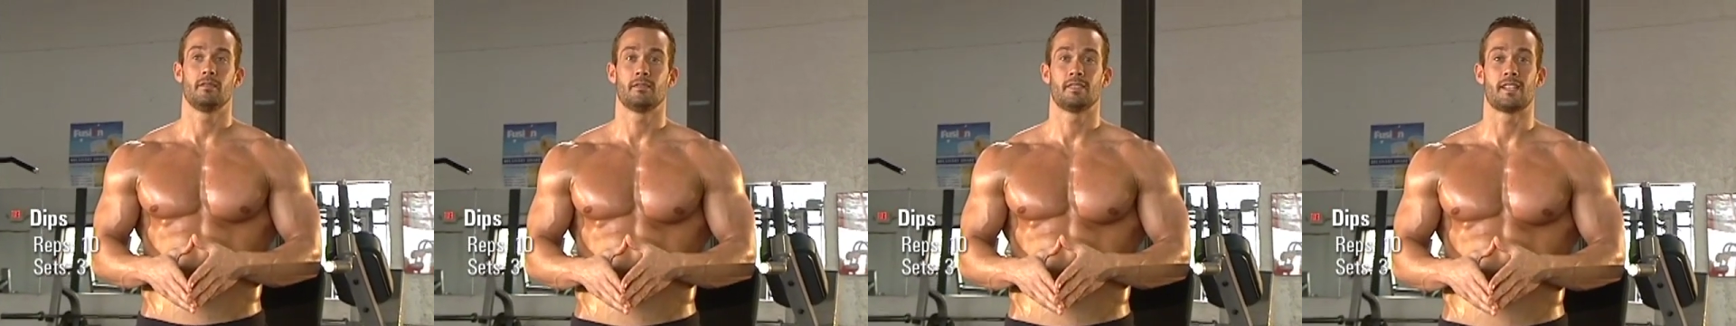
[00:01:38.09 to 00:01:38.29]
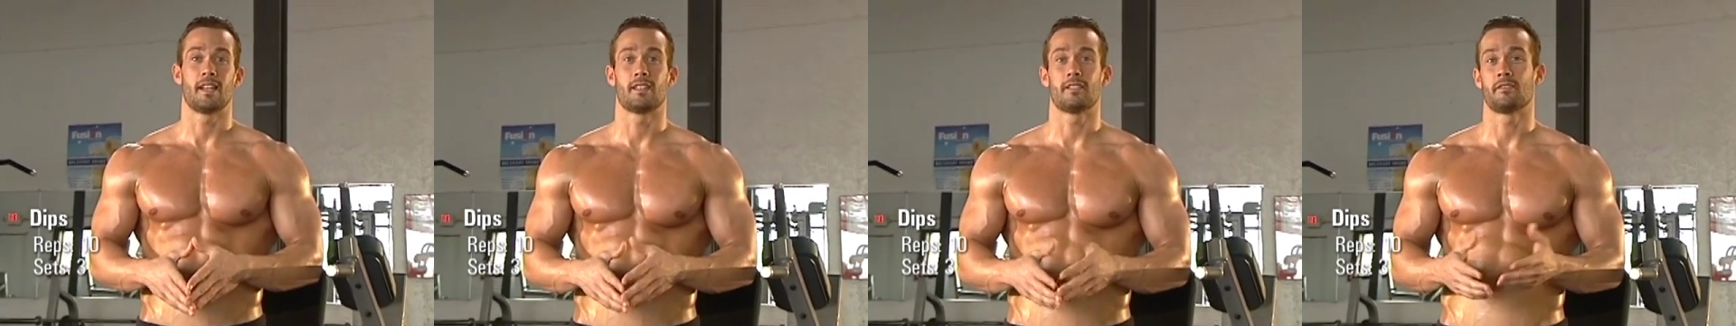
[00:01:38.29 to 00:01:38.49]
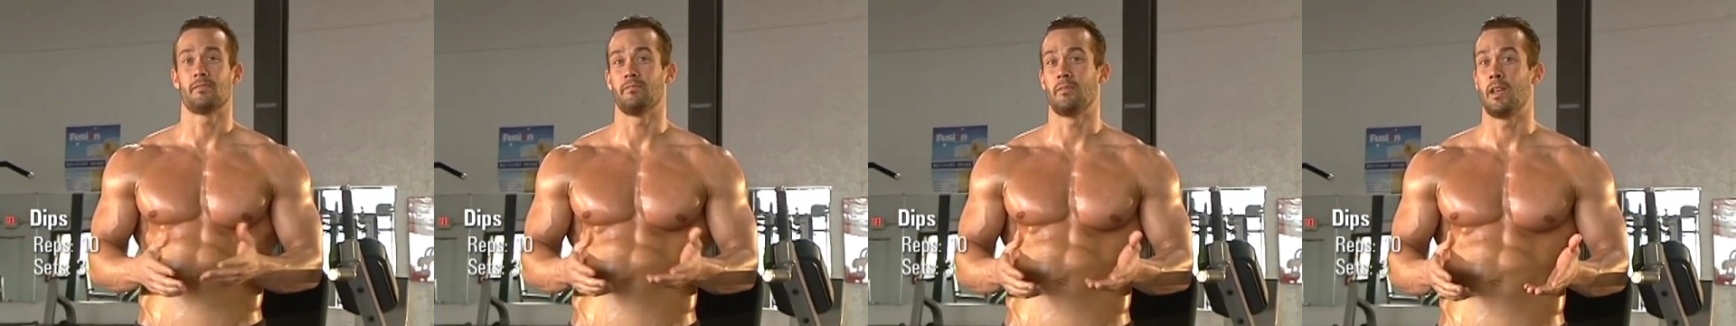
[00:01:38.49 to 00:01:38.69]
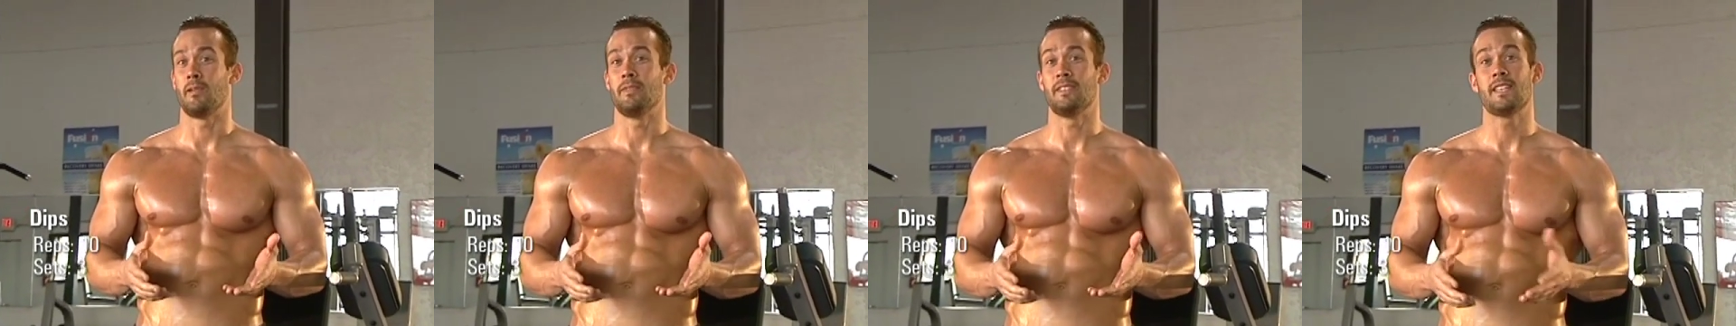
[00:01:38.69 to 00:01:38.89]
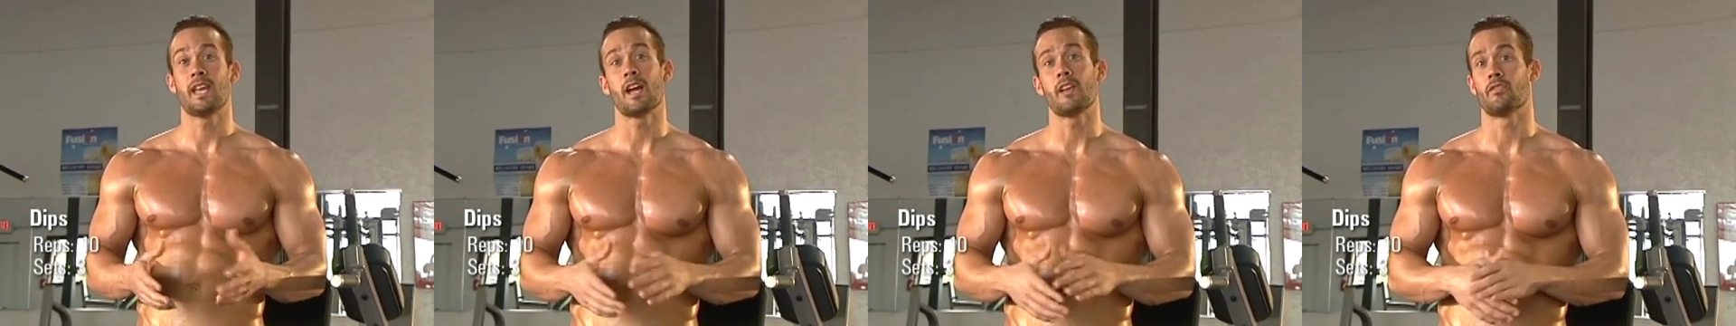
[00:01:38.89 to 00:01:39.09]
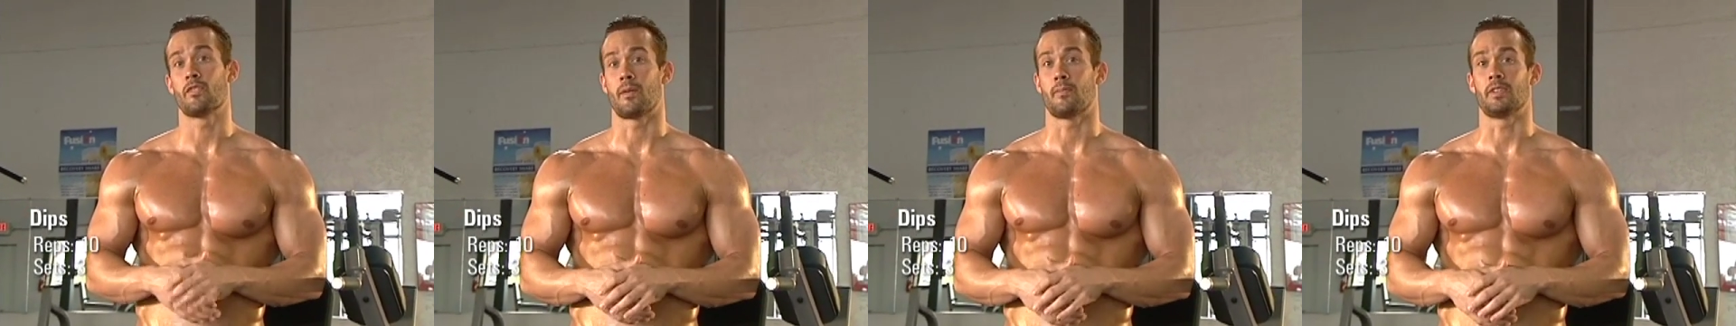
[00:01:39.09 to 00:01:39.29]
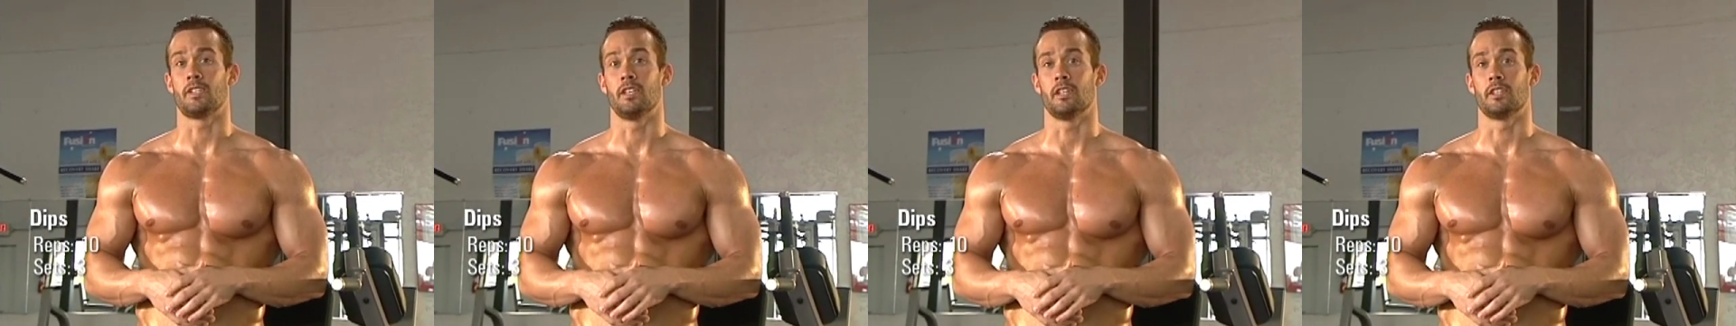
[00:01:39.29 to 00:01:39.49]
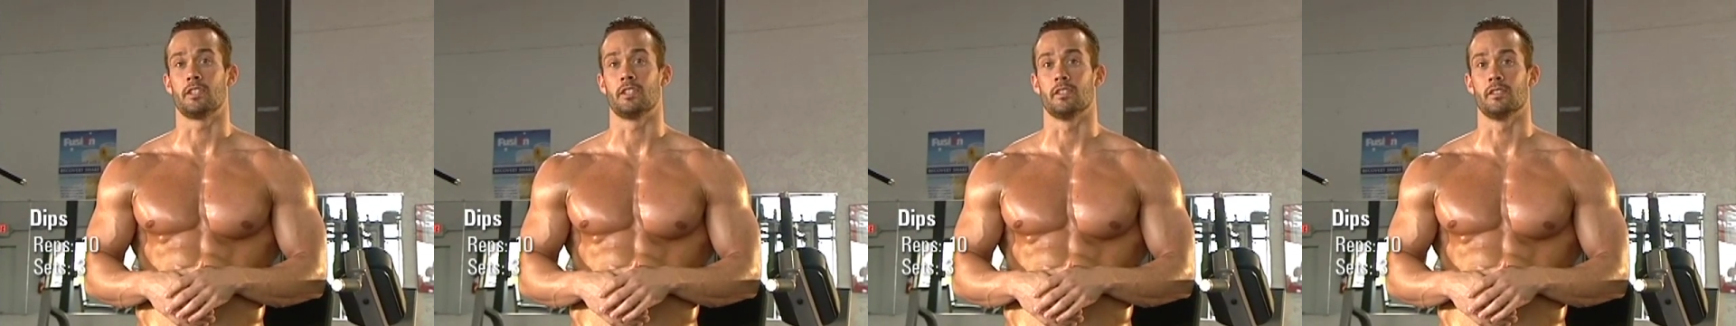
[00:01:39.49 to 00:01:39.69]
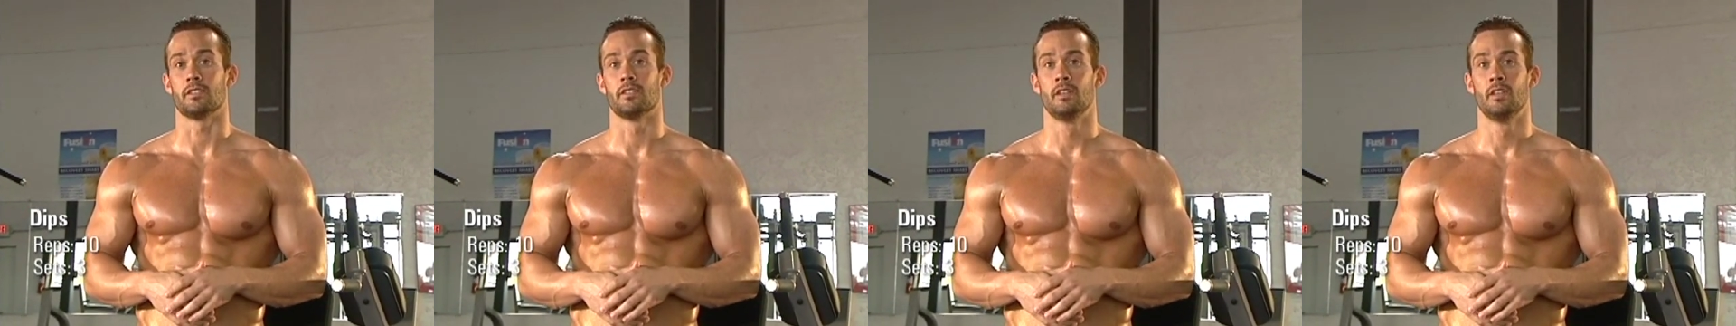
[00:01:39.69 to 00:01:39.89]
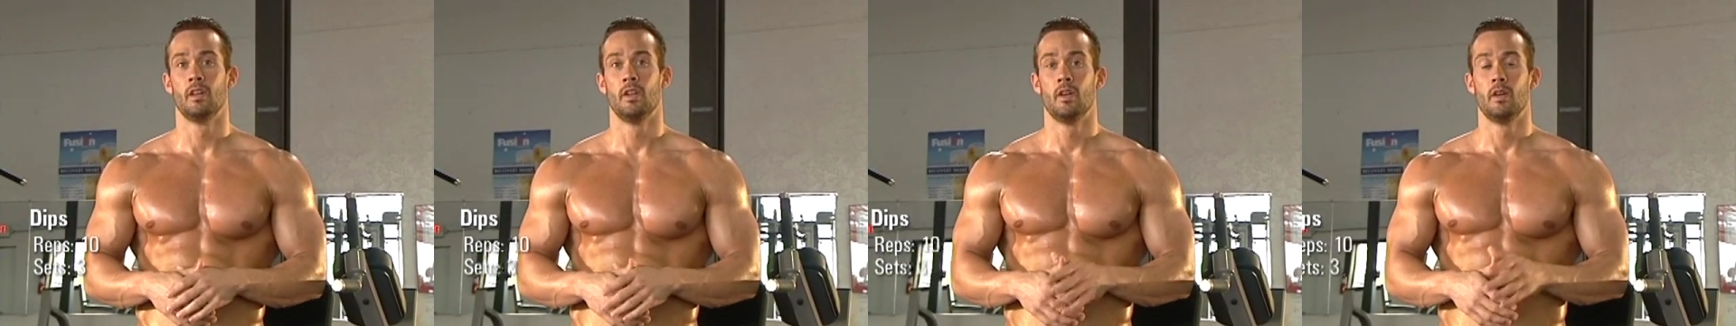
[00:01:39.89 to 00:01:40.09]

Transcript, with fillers: sets, maybe 10 repetitions.